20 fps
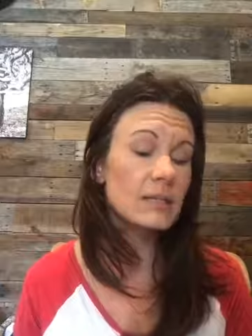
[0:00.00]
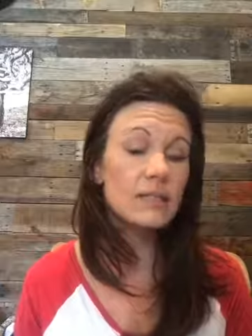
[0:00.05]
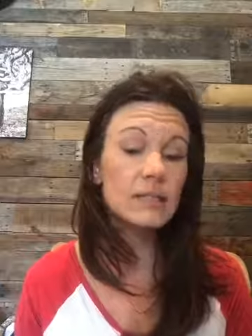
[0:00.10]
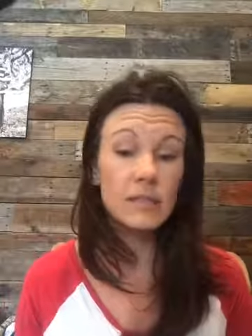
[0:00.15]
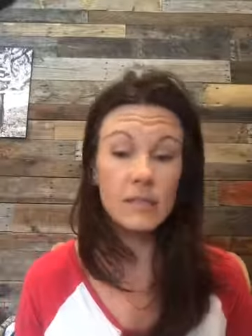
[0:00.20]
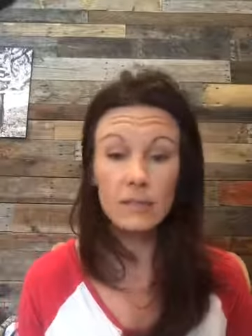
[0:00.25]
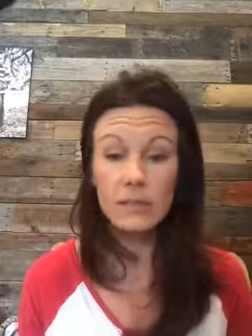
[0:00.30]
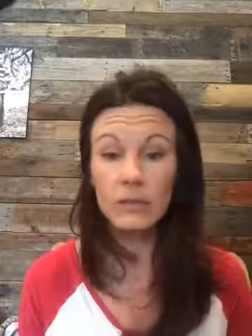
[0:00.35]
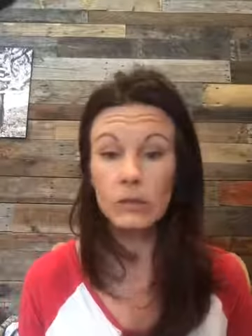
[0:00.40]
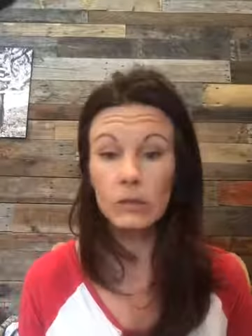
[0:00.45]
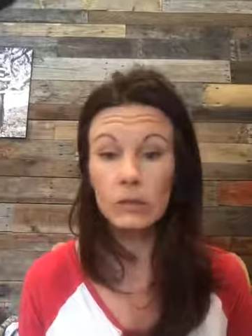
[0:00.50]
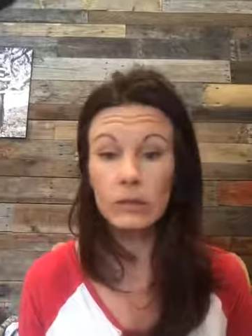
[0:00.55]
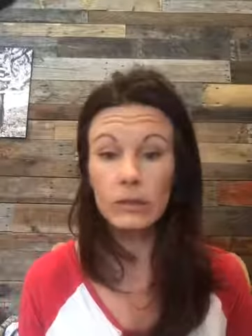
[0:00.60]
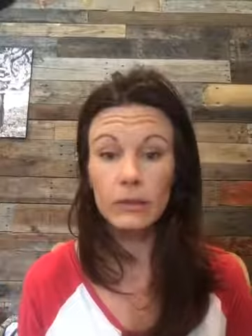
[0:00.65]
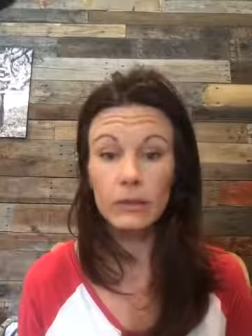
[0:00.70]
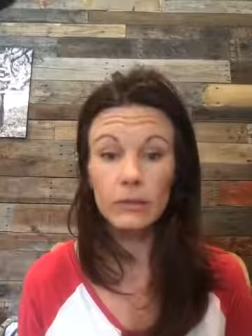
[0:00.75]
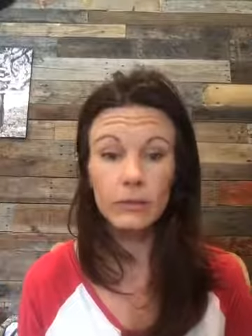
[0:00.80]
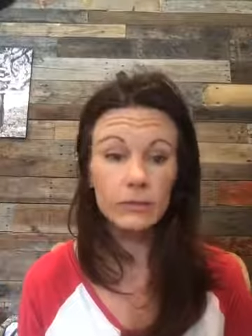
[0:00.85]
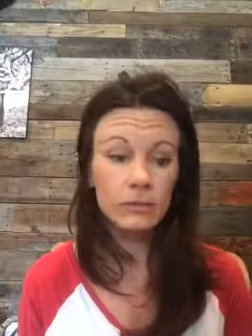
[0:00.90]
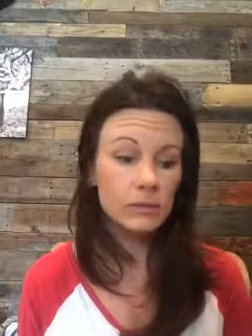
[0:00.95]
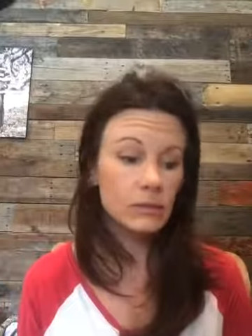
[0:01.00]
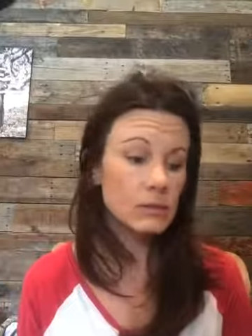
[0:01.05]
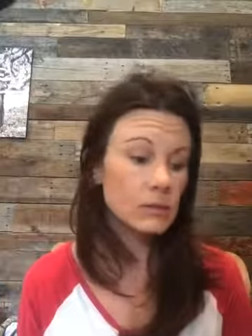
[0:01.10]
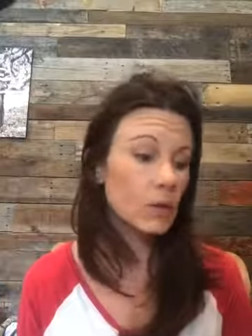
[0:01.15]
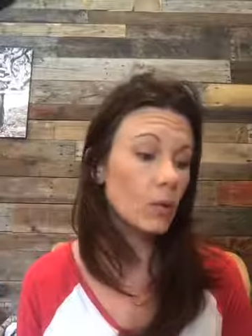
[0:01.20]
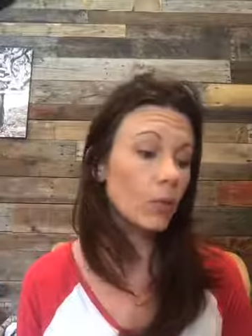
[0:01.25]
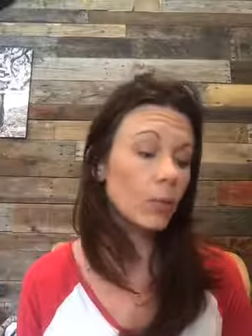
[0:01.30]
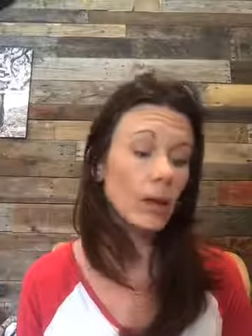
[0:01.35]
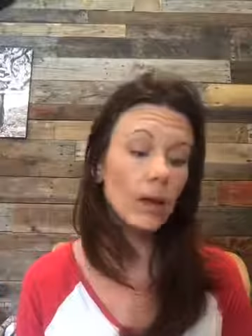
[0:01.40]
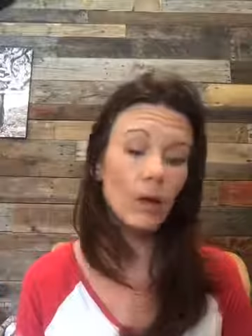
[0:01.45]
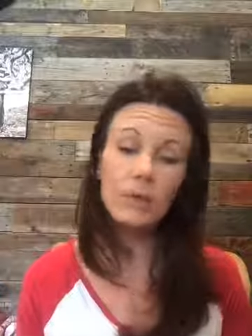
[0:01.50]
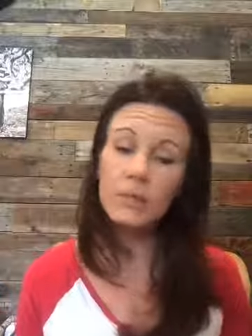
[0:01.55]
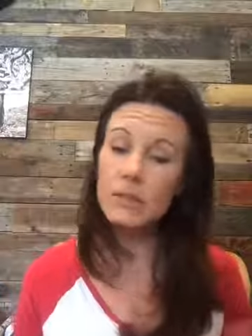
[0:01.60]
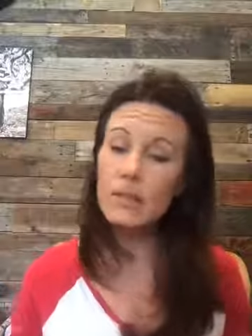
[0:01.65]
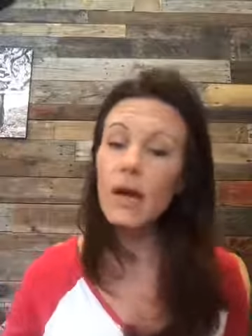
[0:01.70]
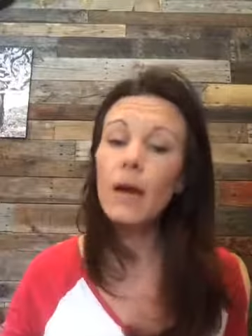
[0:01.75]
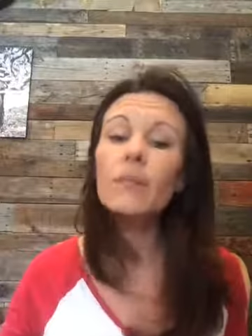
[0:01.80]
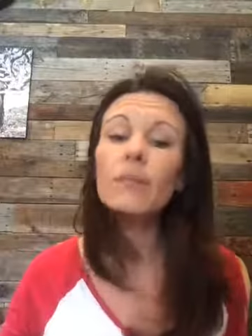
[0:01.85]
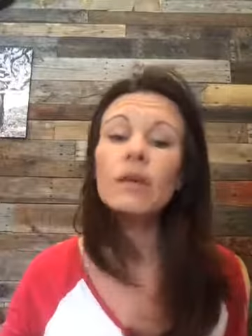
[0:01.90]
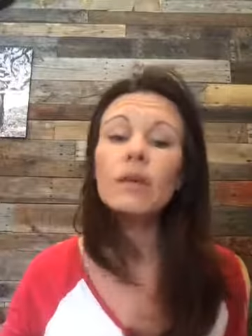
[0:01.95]
seasonally. So around the
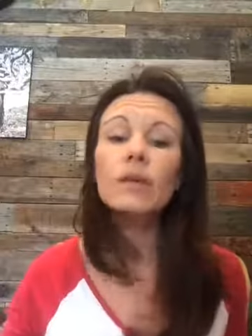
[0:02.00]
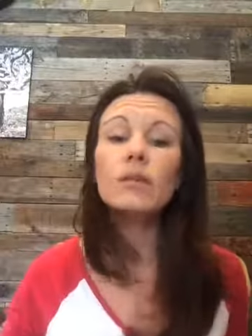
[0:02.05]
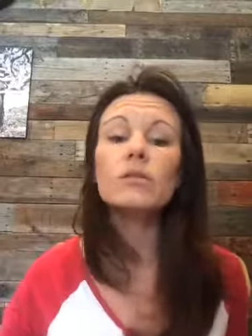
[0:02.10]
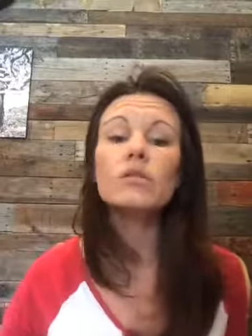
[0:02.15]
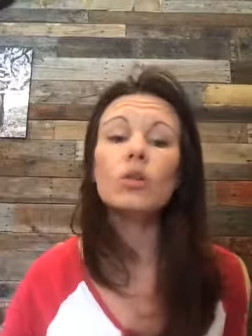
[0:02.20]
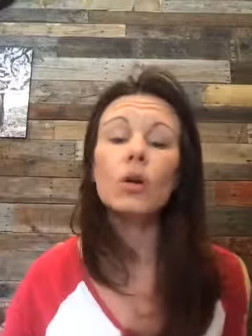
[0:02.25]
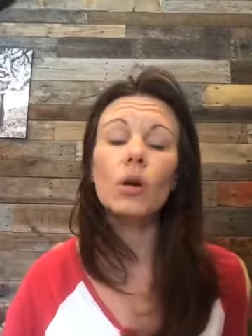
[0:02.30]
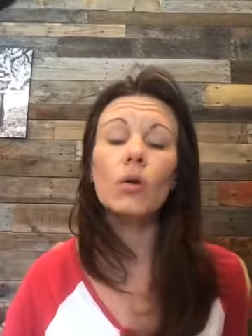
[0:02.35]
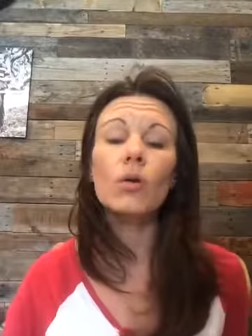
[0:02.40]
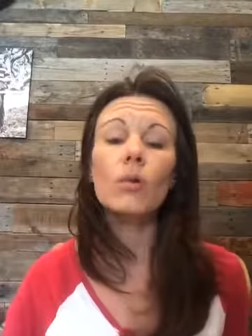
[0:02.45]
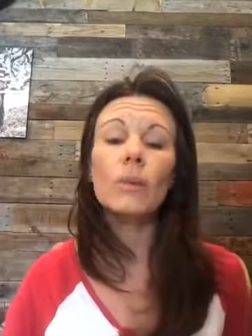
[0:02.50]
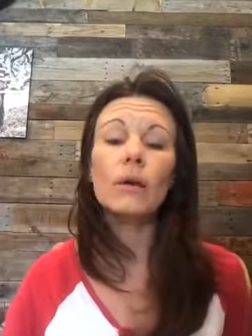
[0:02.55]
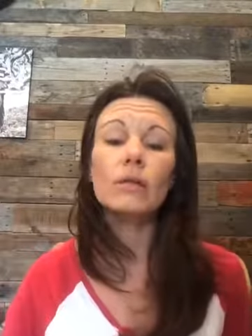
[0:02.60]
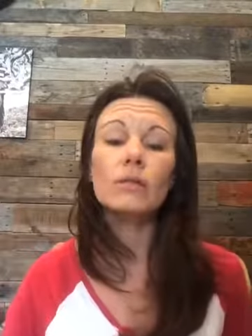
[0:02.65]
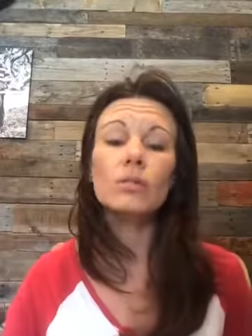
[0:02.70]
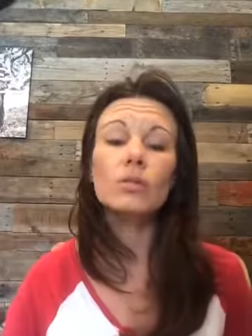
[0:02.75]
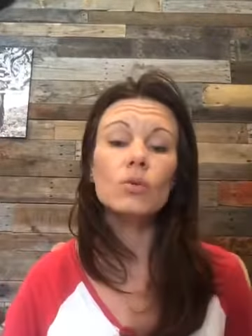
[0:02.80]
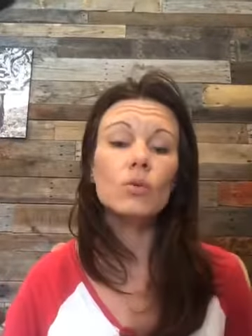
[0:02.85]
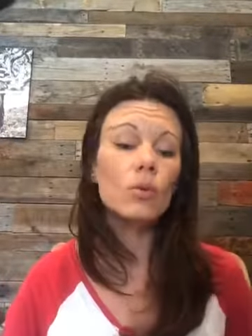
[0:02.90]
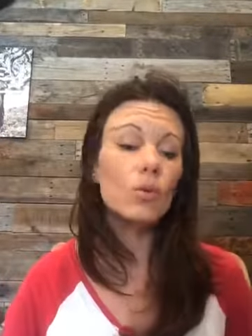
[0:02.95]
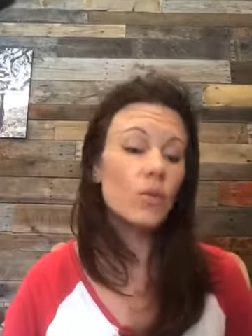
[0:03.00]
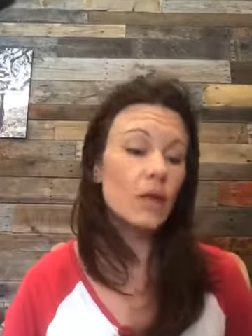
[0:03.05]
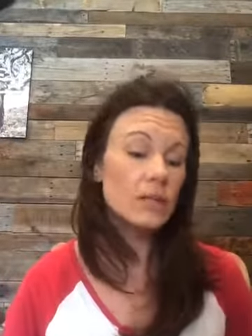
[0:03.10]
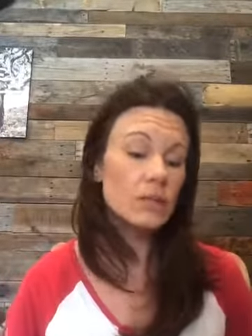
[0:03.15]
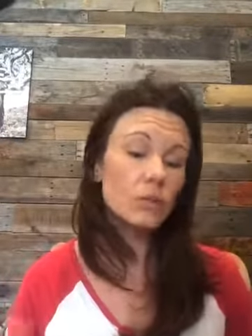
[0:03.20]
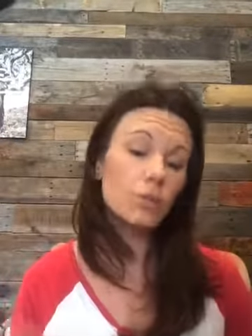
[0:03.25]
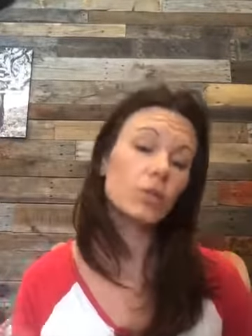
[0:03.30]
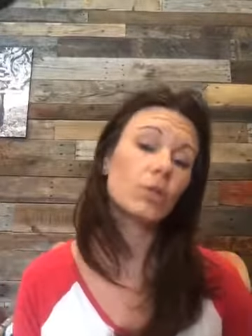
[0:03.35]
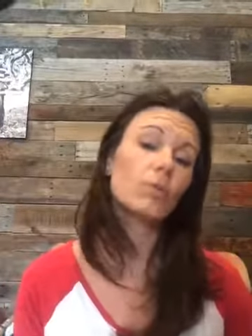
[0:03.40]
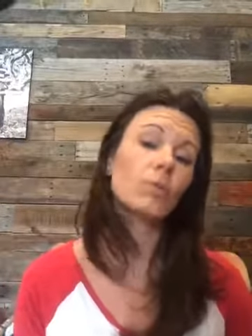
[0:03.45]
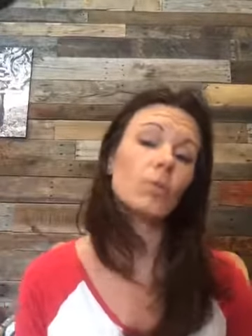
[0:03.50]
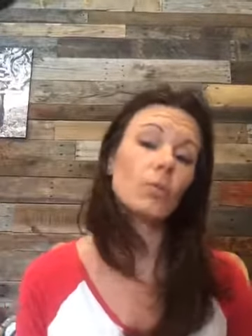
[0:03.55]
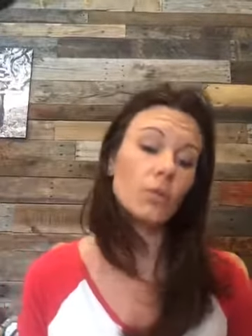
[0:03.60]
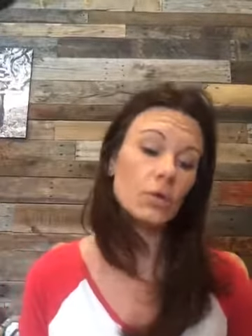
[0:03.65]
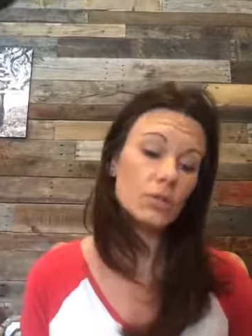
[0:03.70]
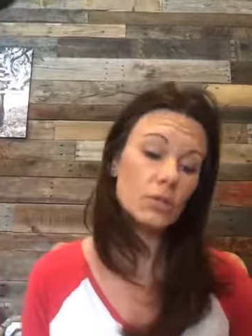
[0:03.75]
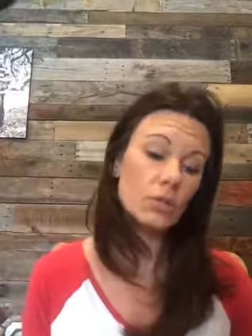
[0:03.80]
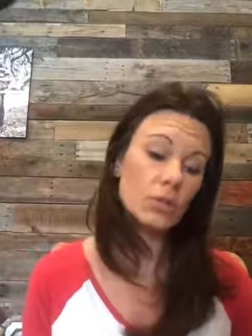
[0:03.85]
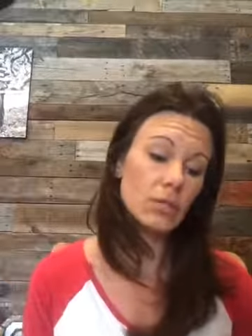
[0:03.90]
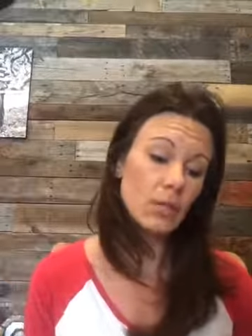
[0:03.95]
time the kids start going back to school, that's when you would want
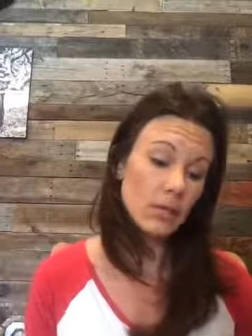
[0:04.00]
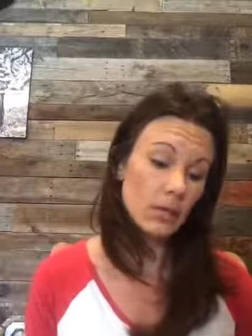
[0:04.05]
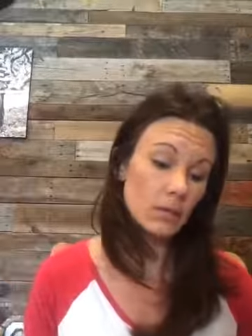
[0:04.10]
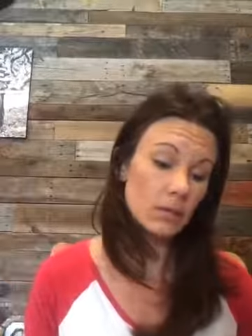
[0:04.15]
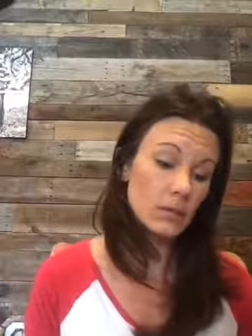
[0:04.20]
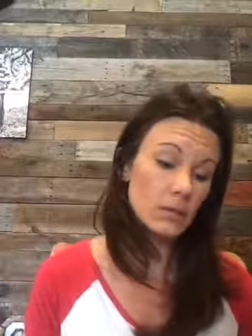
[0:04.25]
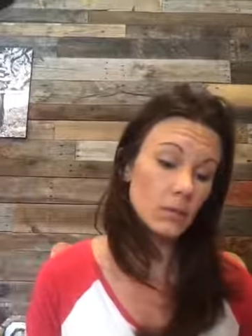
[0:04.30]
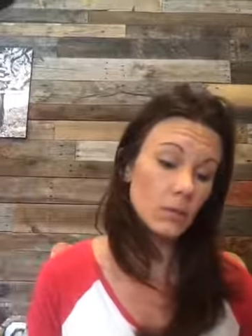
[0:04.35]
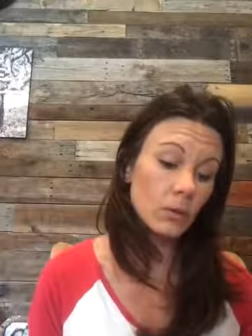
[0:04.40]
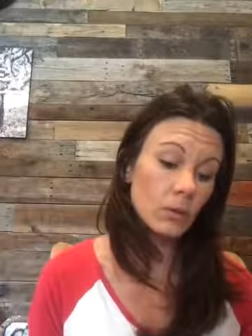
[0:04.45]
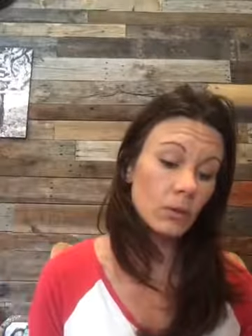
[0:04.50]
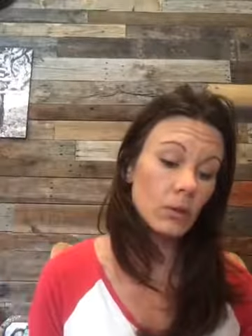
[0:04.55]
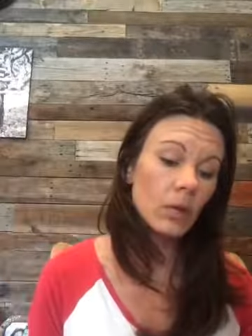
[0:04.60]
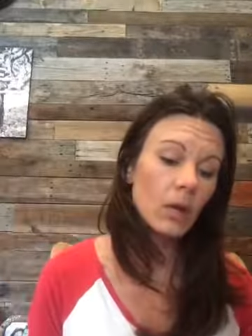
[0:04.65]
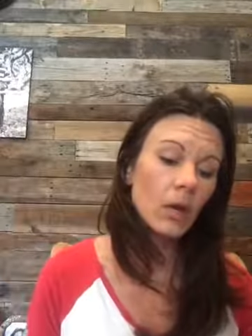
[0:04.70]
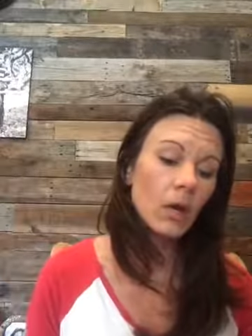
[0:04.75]
to start taking this one.